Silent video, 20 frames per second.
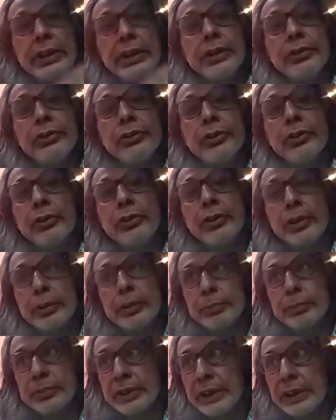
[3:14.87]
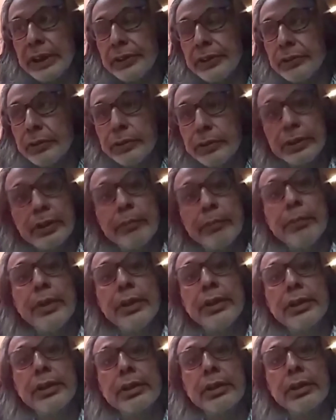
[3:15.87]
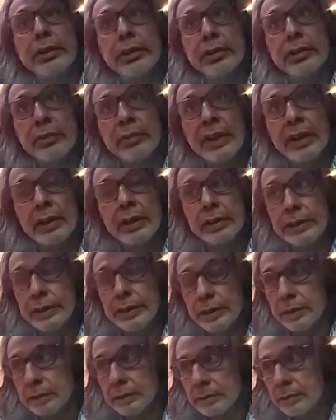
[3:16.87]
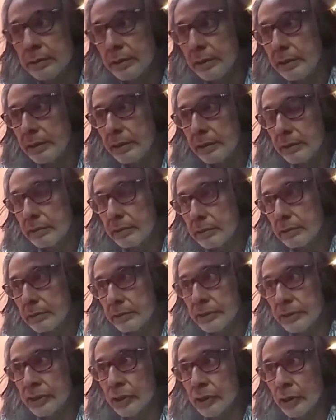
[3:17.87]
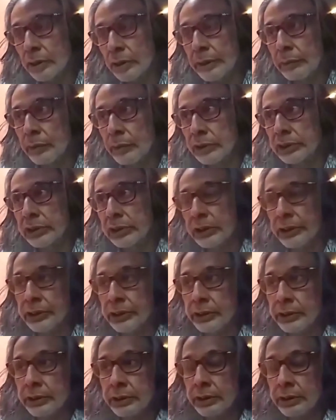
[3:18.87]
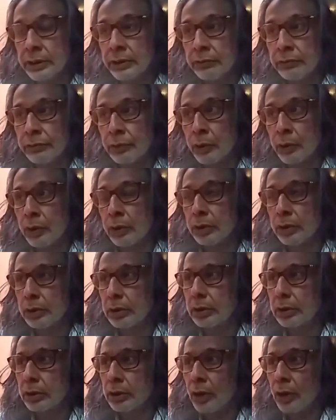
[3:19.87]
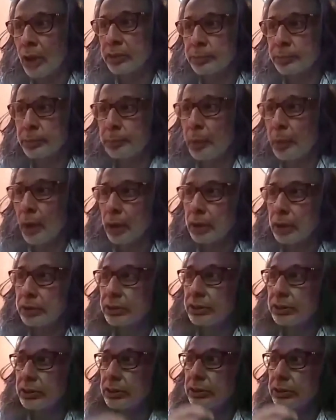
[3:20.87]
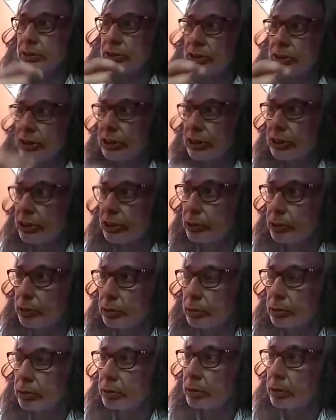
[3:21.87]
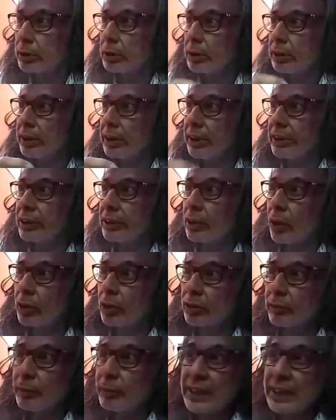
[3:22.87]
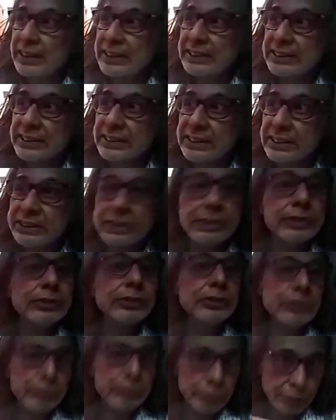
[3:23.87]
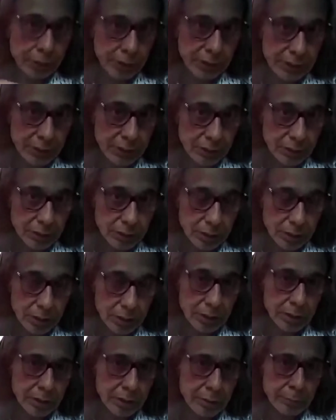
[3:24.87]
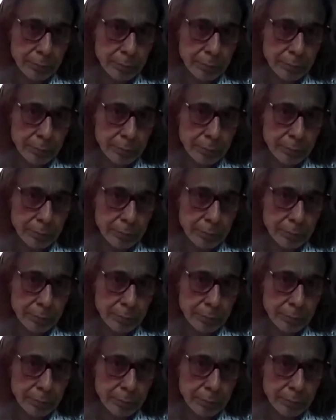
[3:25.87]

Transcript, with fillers: in Europe than I do in America. You wow. know, so it was the, the Gold, Cosmopolitan, GQ, and all the magazines in in uh,